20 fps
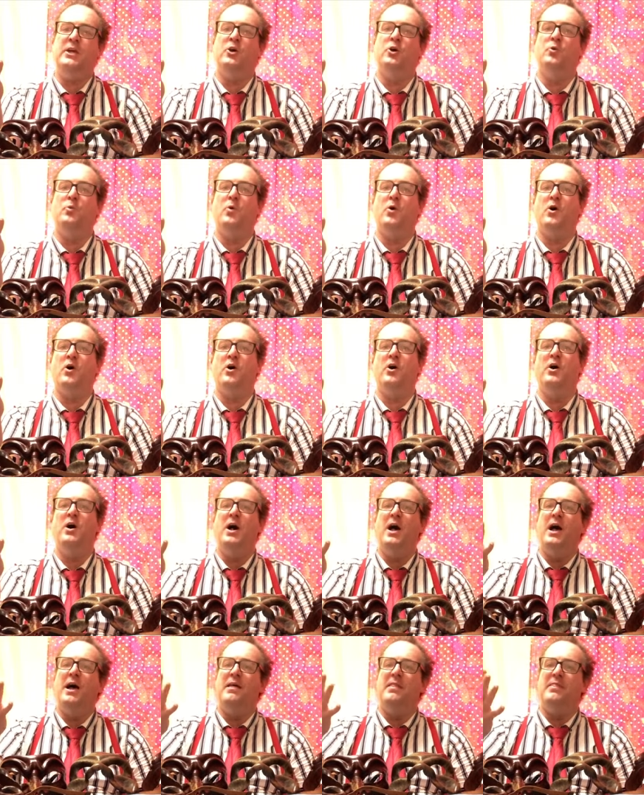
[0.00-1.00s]
who were
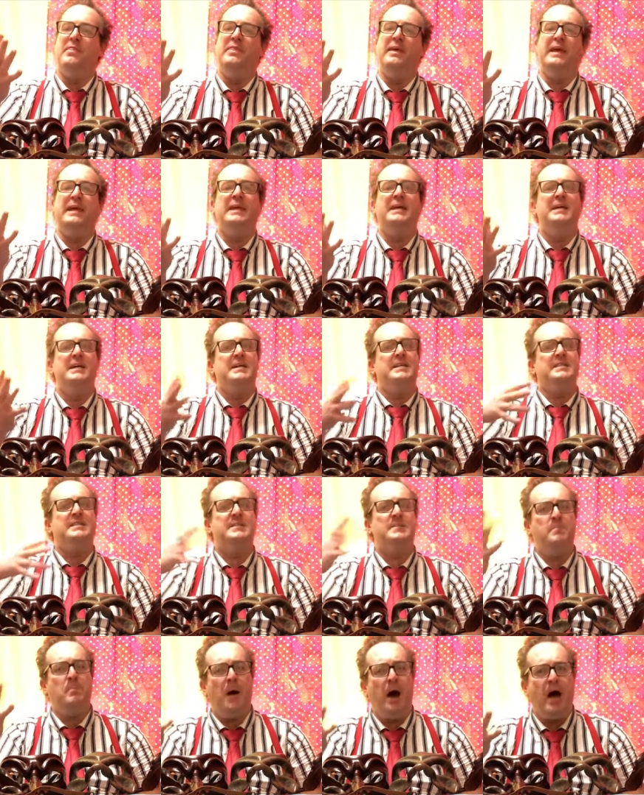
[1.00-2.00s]
the
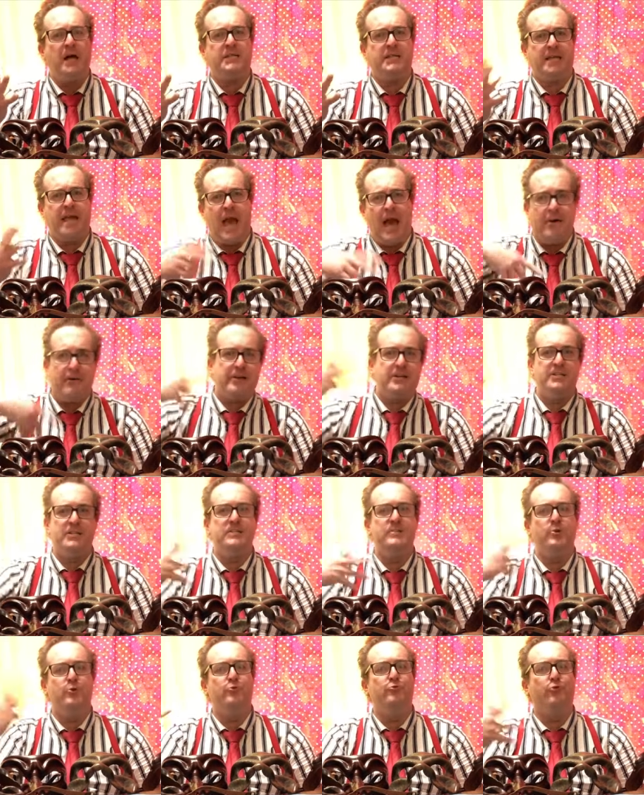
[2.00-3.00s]
smarter
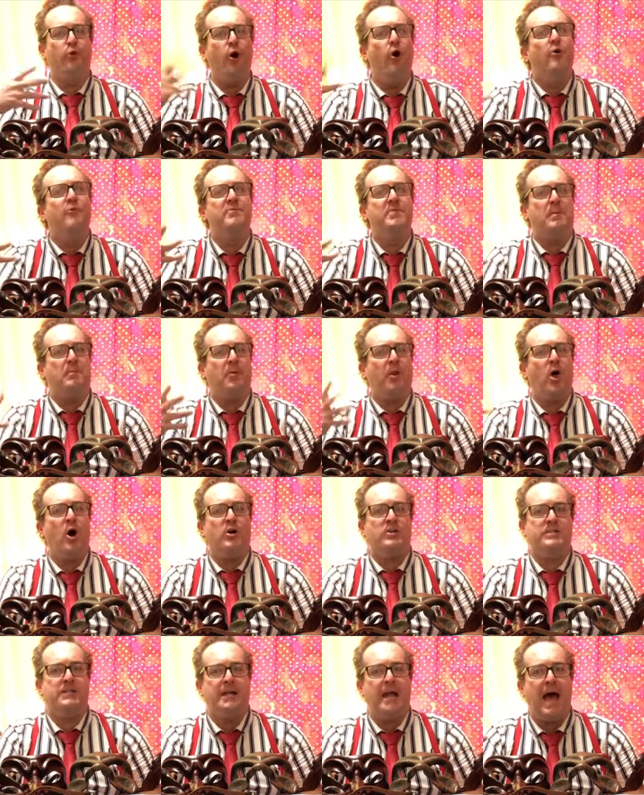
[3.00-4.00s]
characters who drove the
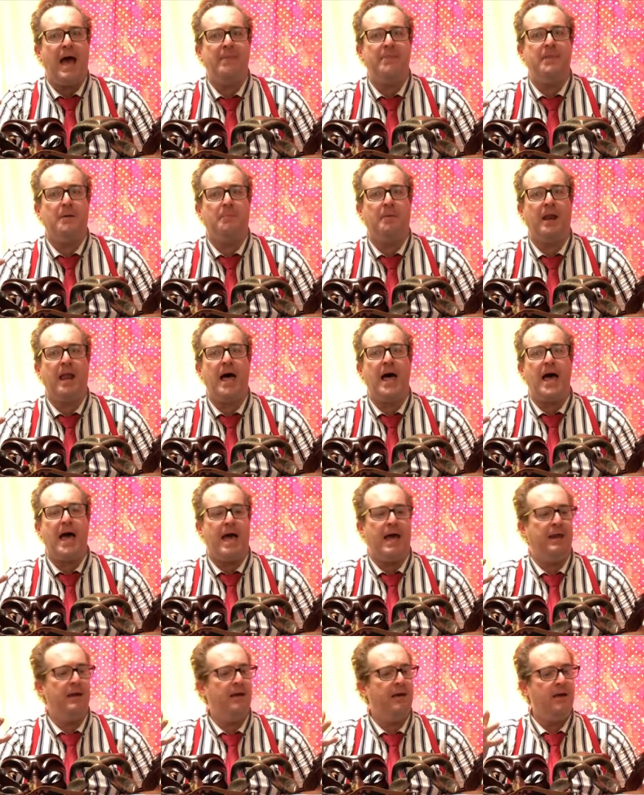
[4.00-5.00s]
plot and had the
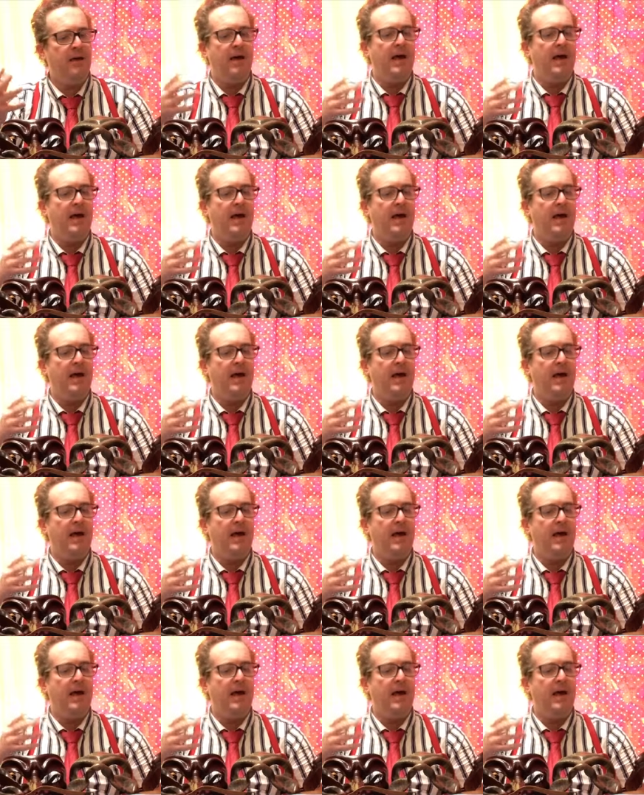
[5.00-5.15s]
plan,